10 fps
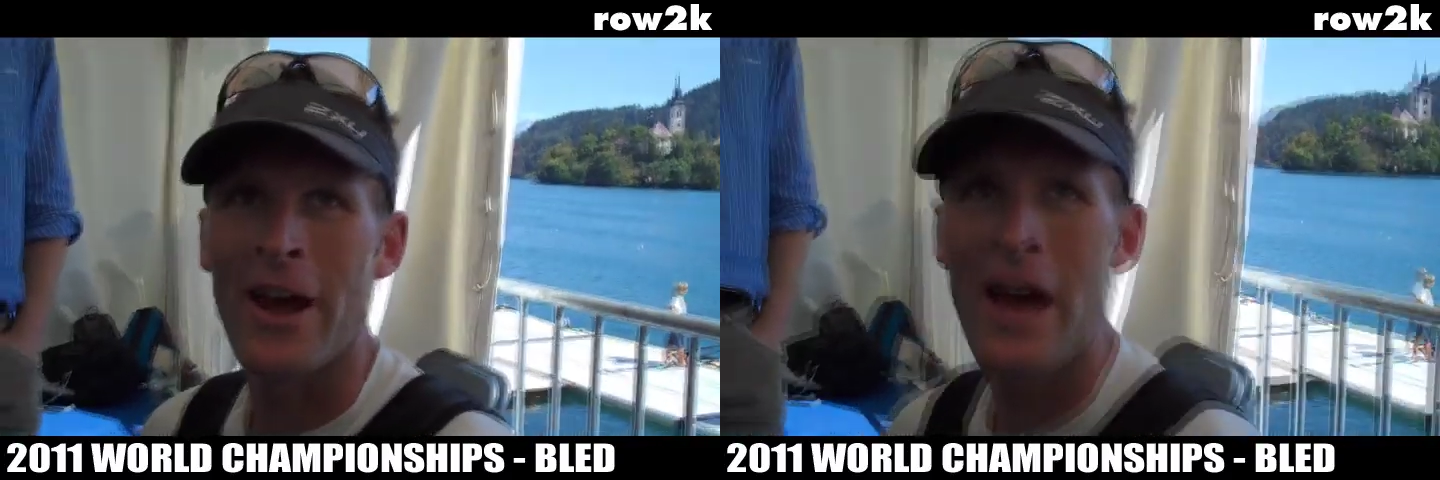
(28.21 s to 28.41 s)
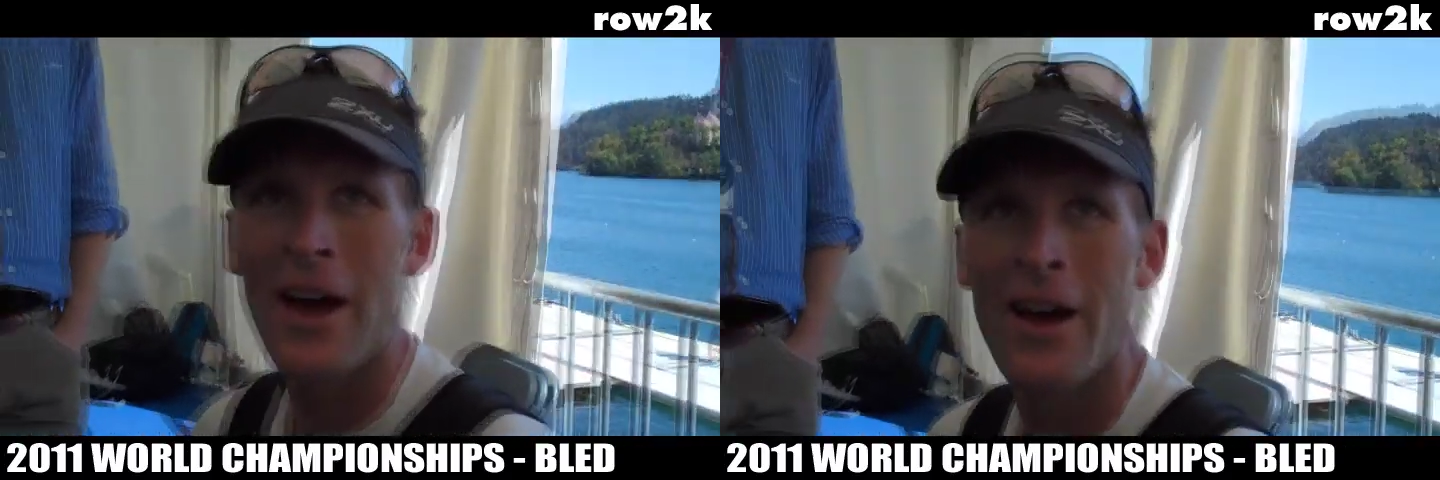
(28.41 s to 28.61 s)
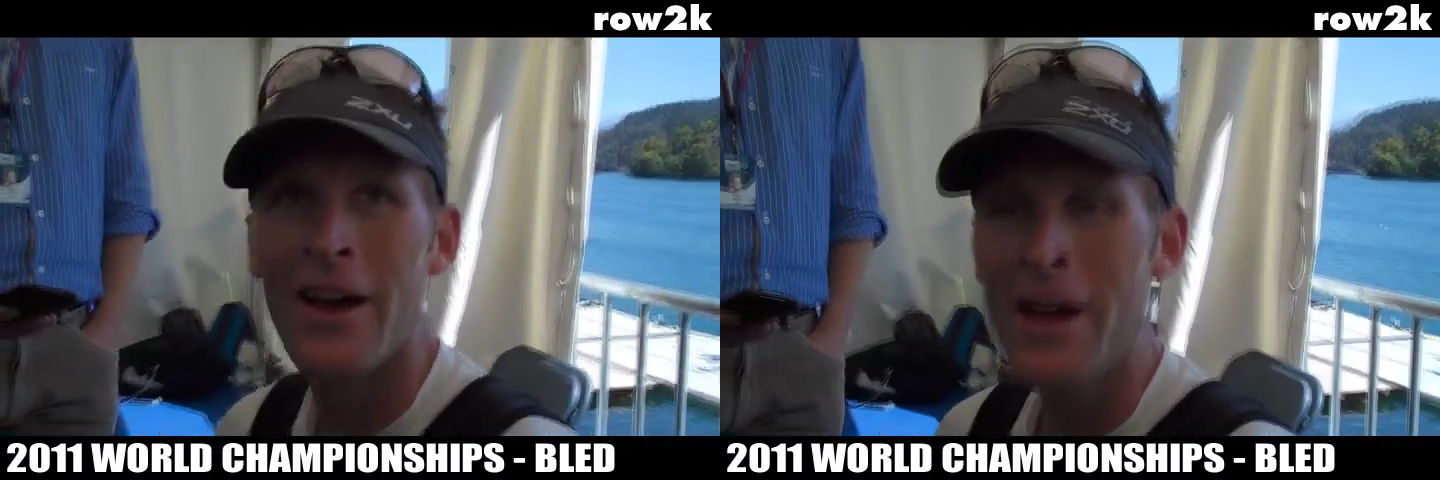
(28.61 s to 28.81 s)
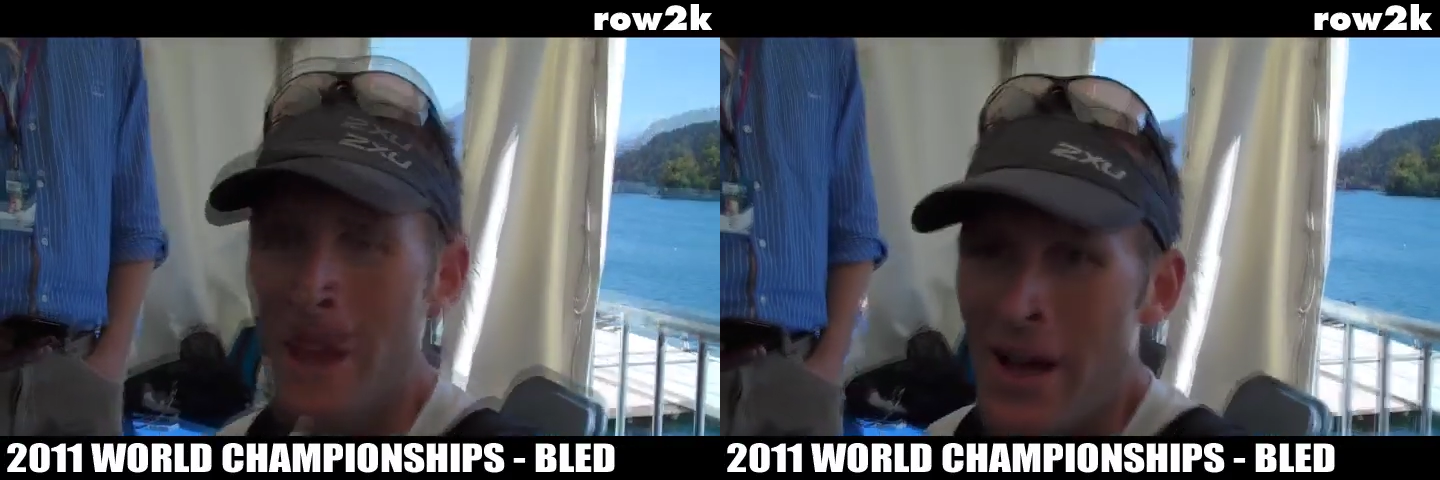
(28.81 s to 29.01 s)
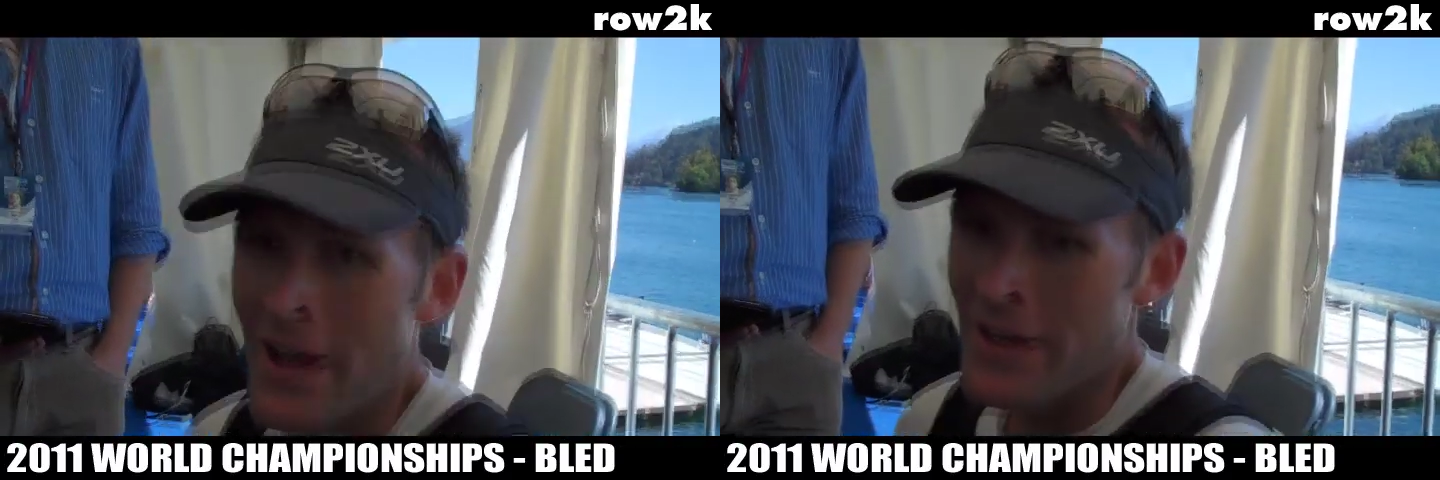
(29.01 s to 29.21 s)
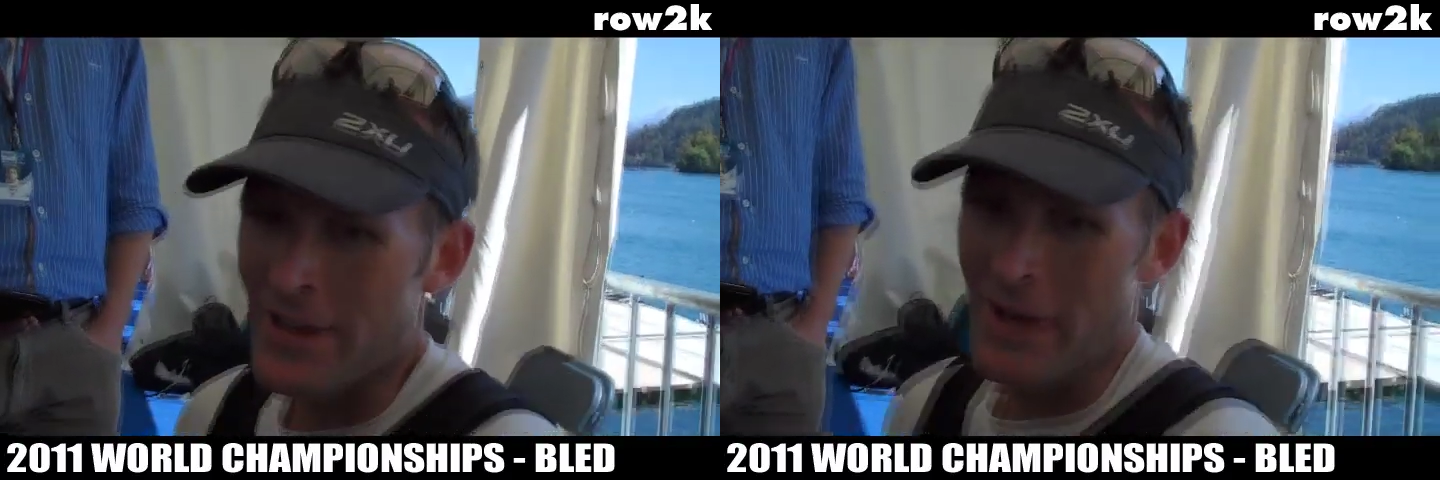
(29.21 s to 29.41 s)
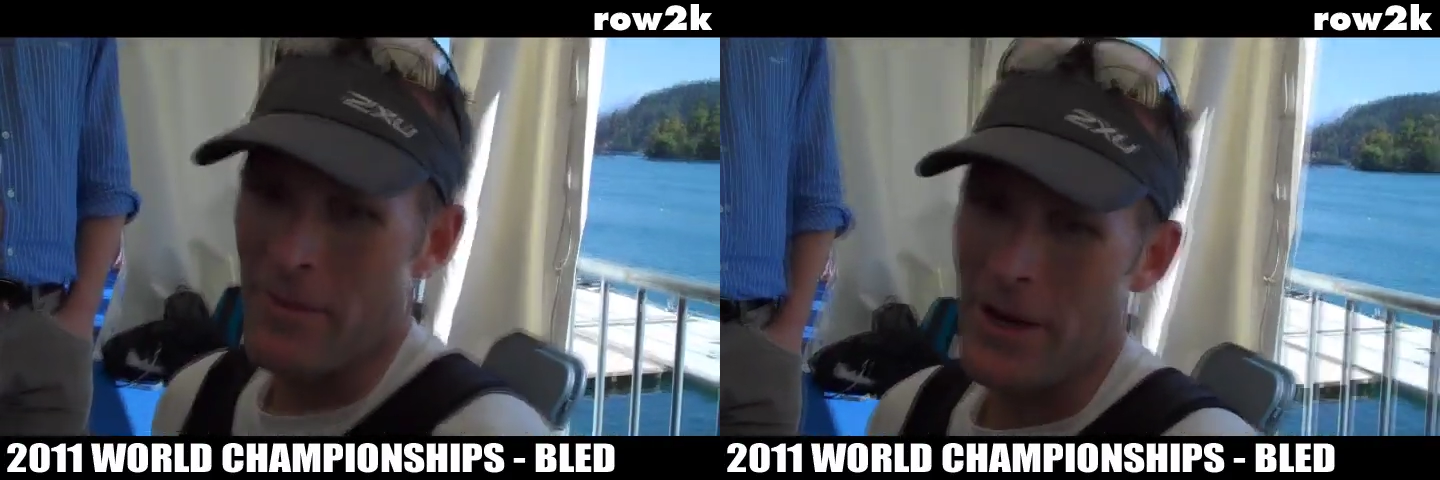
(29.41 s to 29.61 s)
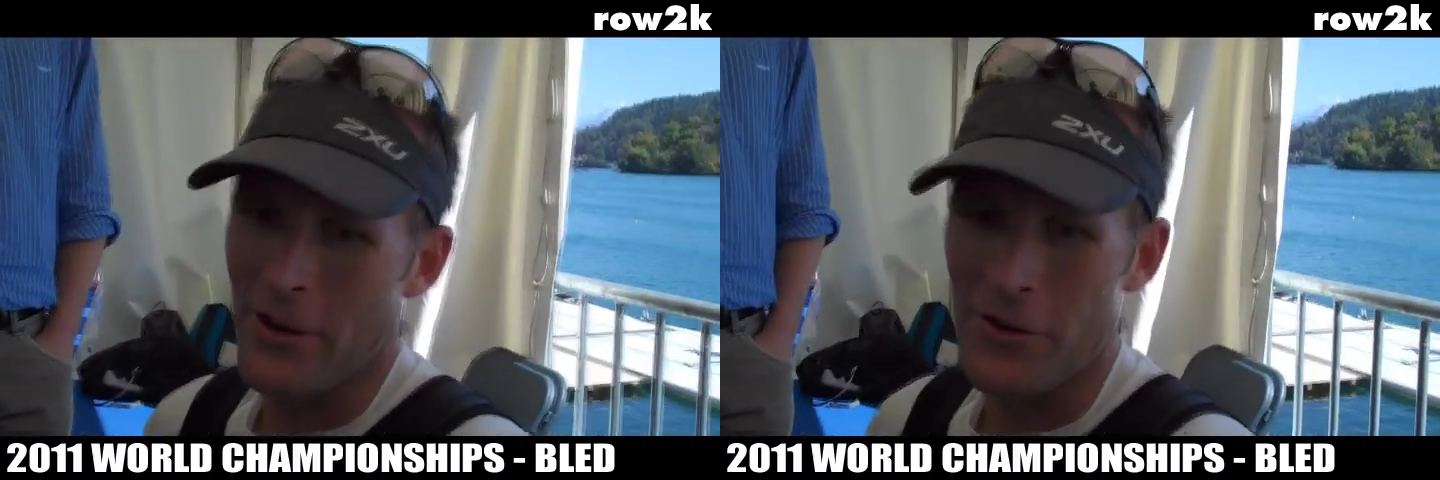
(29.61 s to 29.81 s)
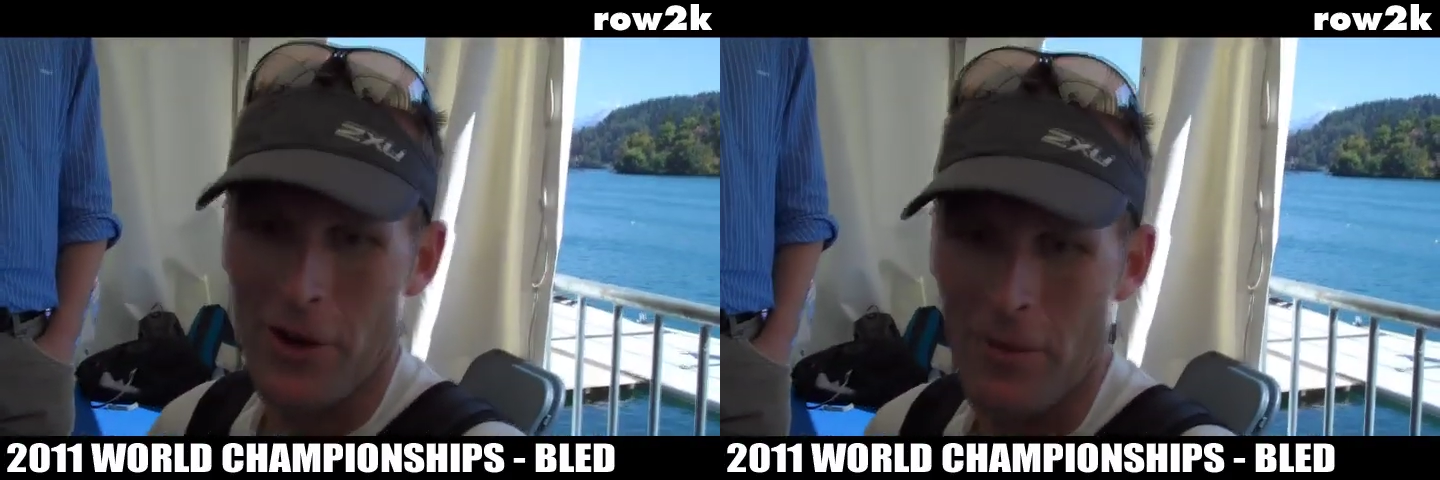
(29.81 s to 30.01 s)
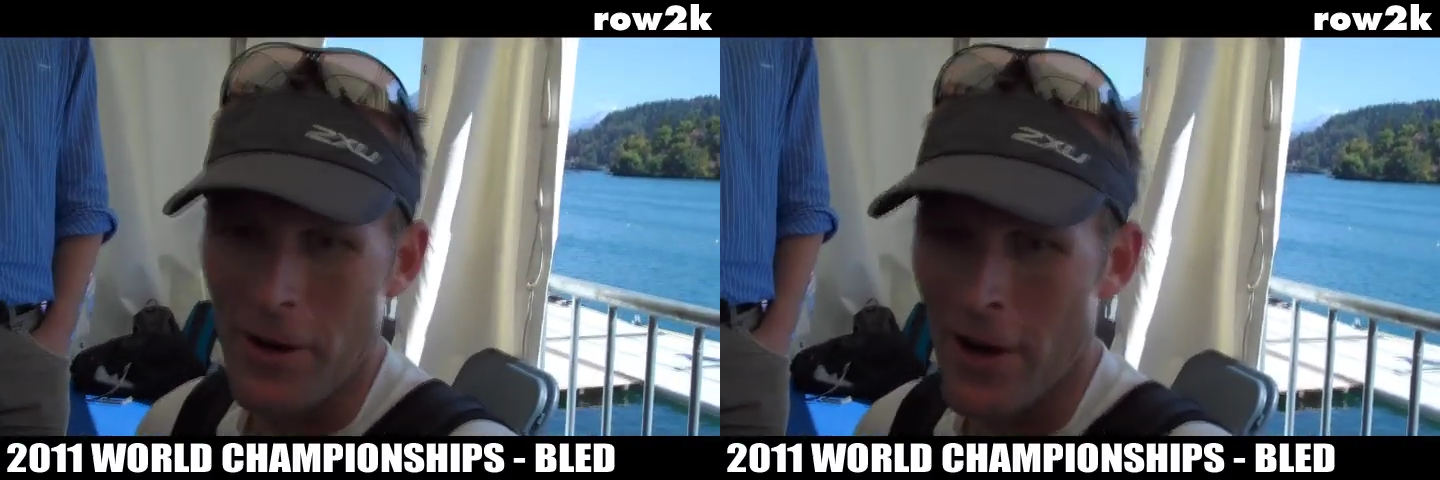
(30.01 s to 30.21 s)
to get back on
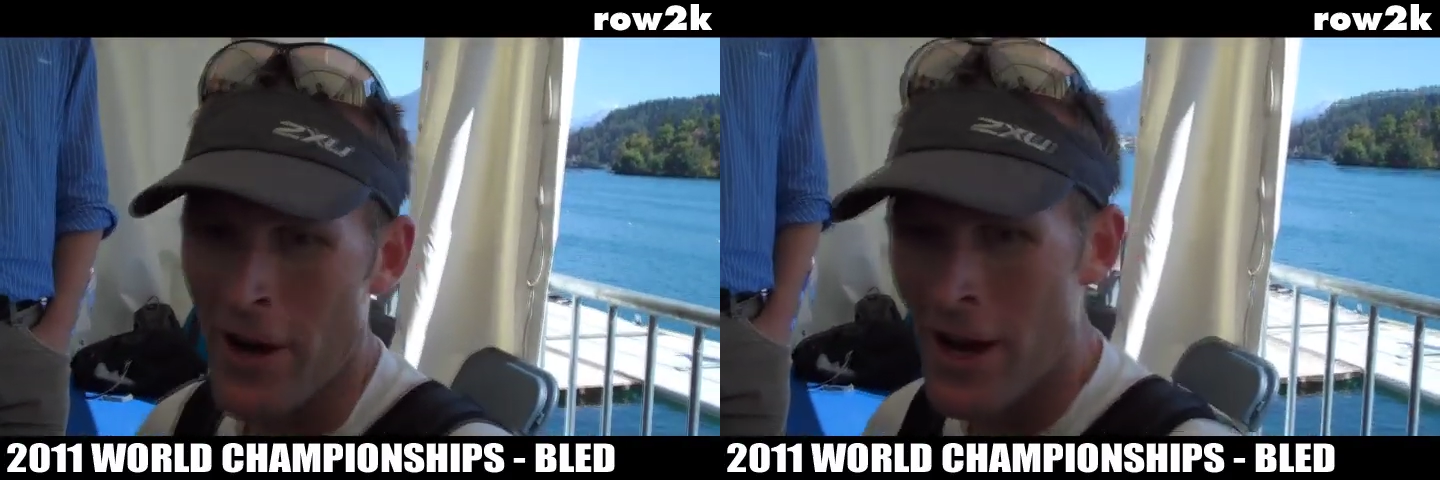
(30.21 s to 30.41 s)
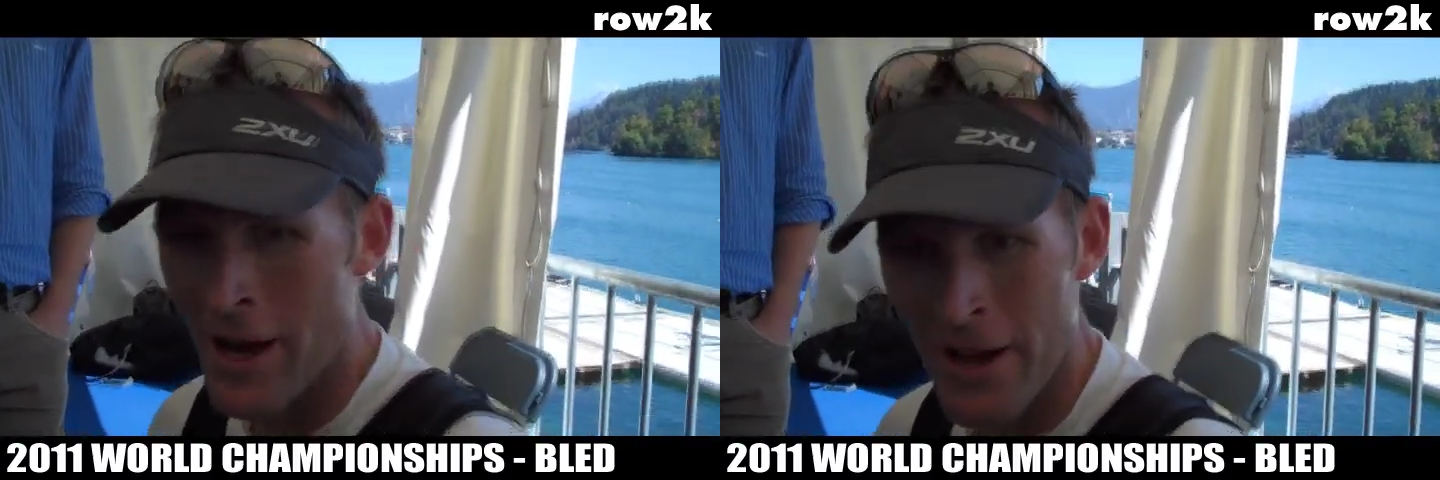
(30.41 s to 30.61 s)
top, you know